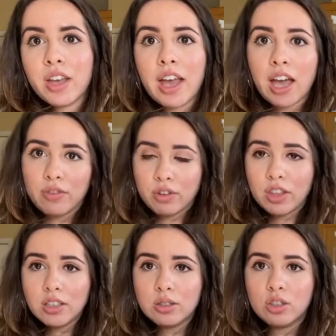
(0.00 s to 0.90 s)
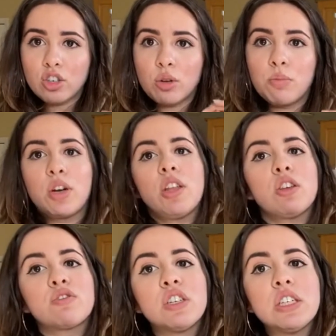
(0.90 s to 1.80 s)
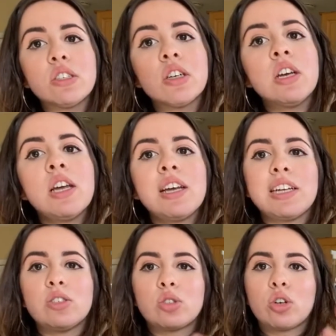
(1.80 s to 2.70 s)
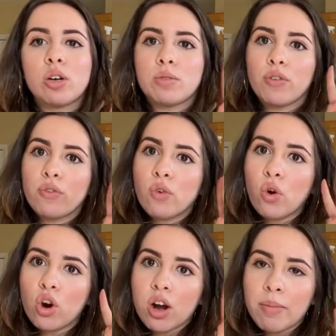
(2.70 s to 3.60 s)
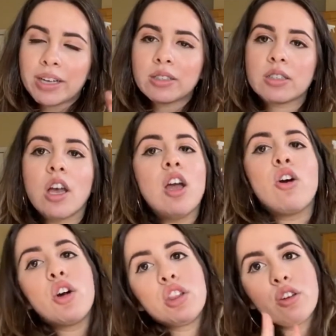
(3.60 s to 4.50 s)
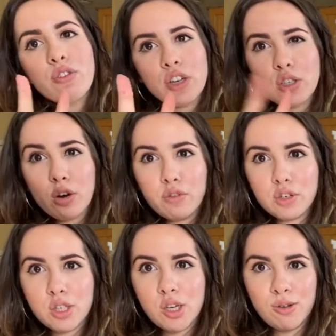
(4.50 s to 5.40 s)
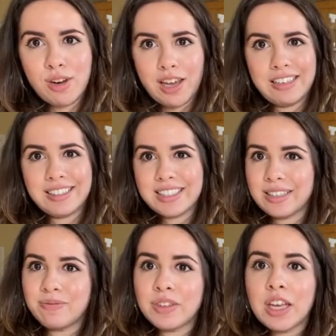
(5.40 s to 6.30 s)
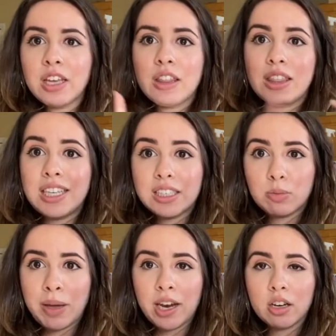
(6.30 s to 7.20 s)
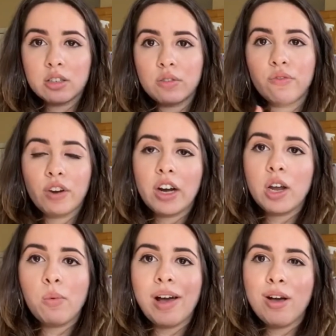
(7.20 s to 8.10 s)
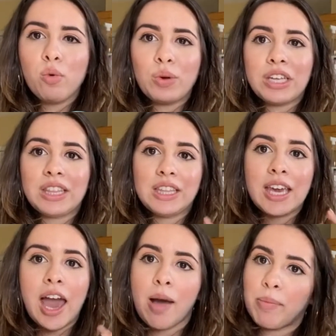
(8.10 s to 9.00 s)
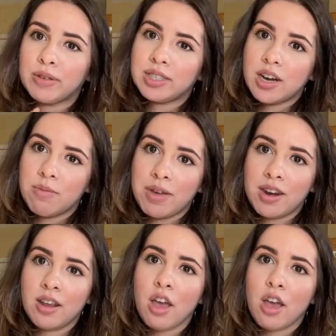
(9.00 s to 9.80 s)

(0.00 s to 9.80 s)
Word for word: After this, you can put it in the freezer and store up to four months or in the fridge for two days. This pairs very well with the apple cinnamon